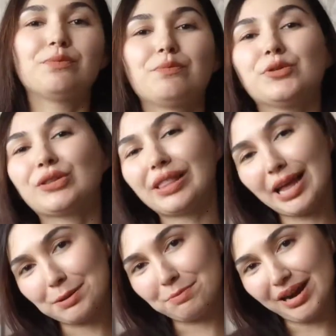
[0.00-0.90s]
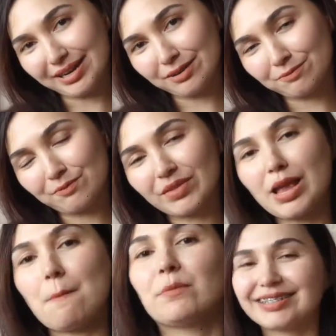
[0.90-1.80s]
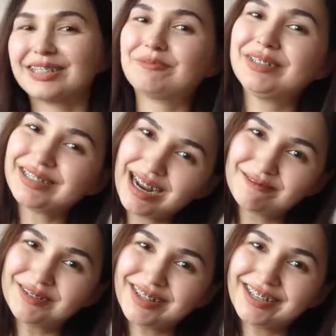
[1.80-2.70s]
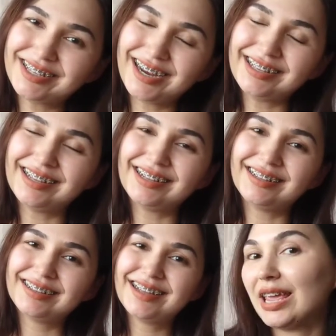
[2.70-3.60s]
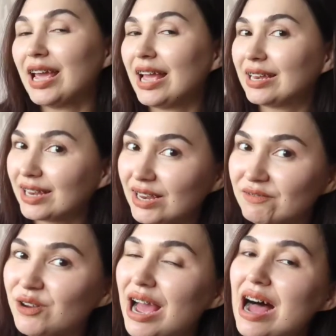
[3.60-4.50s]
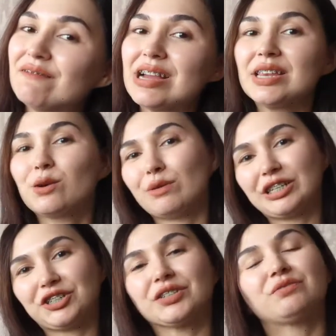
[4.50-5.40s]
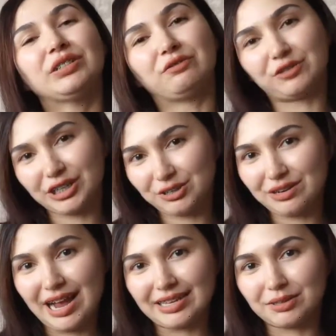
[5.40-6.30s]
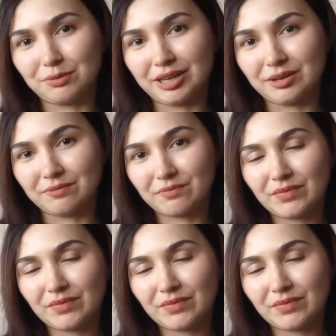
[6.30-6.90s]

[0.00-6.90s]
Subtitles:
Put like button, subscribe to the channel, and if you have any questions, feel free to ask me.